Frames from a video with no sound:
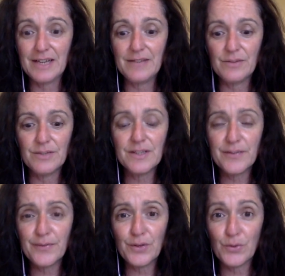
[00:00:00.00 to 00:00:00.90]
there is a
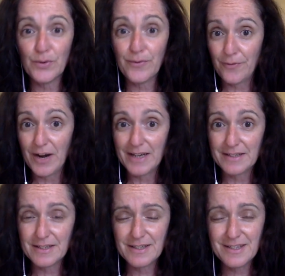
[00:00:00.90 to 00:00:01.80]
viewer,
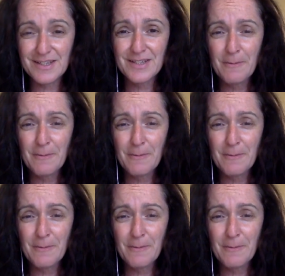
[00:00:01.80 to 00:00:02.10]
Frances,